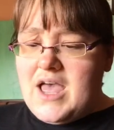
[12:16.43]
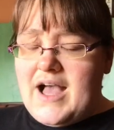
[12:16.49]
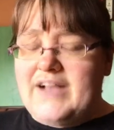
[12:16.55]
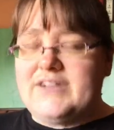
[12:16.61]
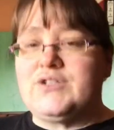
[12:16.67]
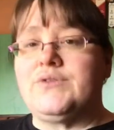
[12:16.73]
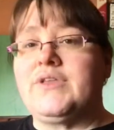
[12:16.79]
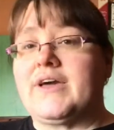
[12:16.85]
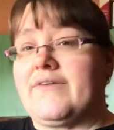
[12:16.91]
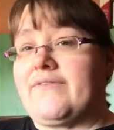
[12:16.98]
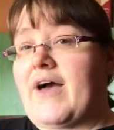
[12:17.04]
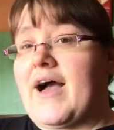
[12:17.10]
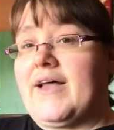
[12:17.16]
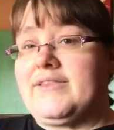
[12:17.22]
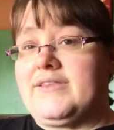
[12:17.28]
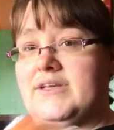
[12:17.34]
I don't think I've
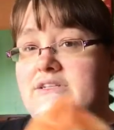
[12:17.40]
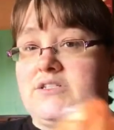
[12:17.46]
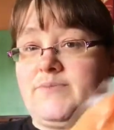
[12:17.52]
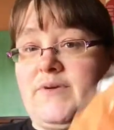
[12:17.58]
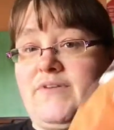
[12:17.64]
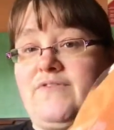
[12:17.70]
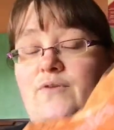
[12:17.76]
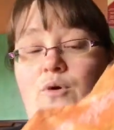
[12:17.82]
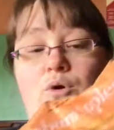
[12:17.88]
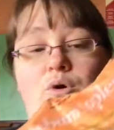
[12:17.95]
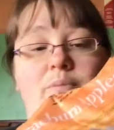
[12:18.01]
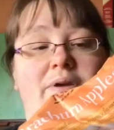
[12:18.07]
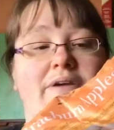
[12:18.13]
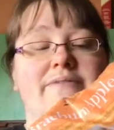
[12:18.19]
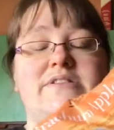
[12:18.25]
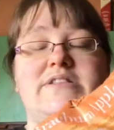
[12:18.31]
had these before,
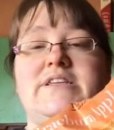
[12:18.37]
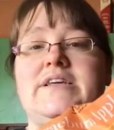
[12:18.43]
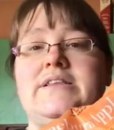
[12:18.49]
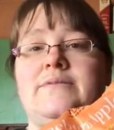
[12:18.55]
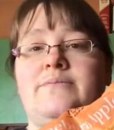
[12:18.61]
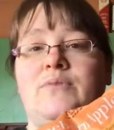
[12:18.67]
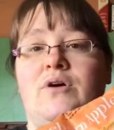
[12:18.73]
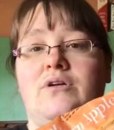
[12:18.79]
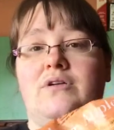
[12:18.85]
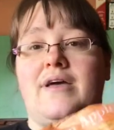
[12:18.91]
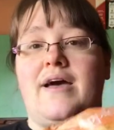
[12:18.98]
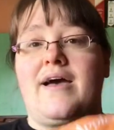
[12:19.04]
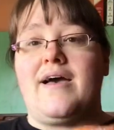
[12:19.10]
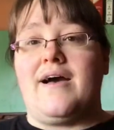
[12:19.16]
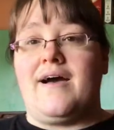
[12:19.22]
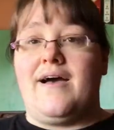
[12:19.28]
but I've seen them on
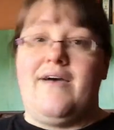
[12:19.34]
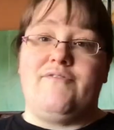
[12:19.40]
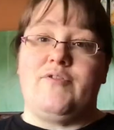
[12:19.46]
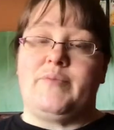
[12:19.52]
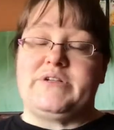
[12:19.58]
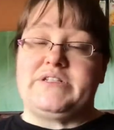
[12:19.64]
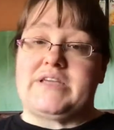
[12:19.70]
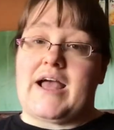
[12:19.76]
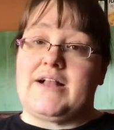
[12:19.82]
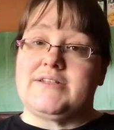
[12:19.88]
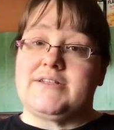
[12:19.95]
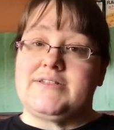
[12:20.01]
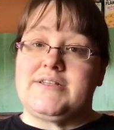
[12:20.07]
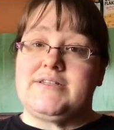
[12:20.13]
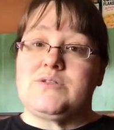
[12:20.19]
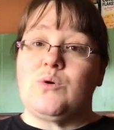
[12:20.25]
everybody
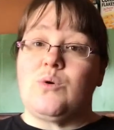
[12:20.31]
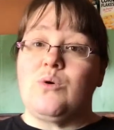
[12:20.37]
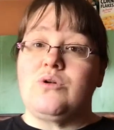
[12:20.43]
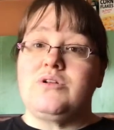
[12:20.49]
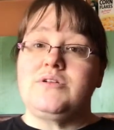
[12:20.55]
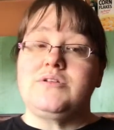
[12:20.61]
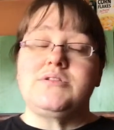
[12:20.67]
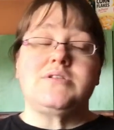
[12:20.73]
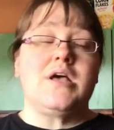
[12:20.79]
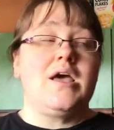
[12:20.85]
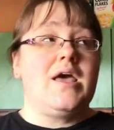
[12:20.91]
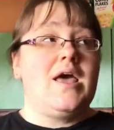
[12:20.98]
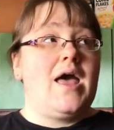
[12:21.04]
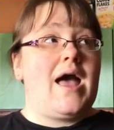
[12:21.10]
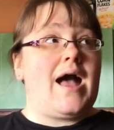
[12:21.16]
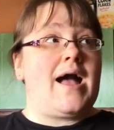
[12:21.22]
else's hauls,
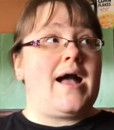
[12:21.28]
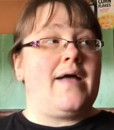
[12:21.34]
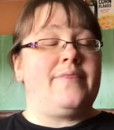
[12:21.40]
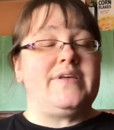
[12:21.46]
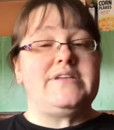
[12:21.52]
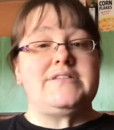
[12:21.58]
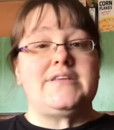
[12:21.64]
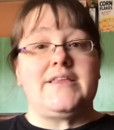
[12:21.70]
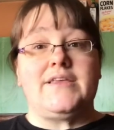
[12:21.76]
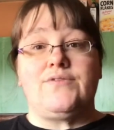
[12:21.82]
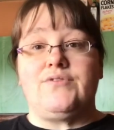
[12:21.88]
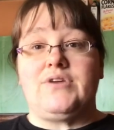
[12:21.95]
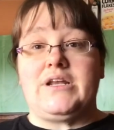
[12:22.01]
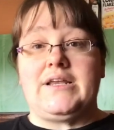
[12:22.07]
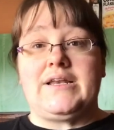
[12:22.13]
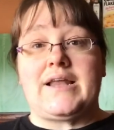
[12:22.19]
and they say they're
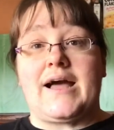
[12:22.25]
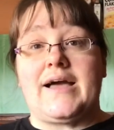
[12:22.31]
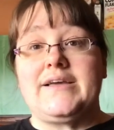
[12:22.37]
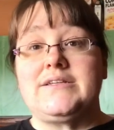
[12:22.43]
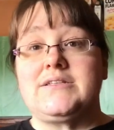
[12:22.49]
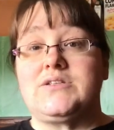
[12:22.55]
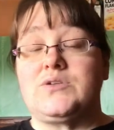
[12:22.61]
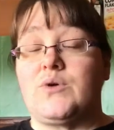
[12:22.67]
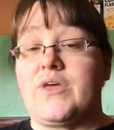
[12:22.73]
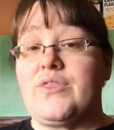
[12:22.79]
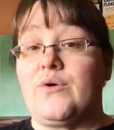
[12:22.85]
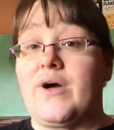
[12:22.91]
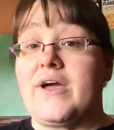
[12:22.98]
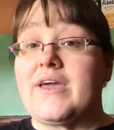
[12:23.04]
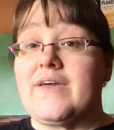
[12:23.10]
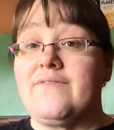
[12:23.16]
really nice, so I
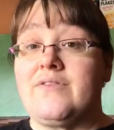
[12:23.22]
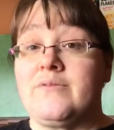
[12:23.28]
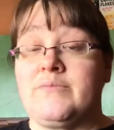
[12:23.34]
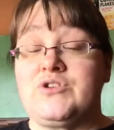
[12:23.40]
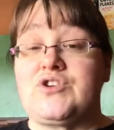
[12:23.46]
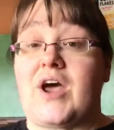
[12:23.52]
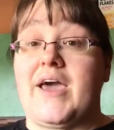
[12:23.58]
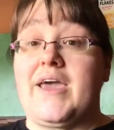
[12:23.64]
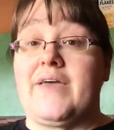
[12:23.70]
thought I'd give them a try.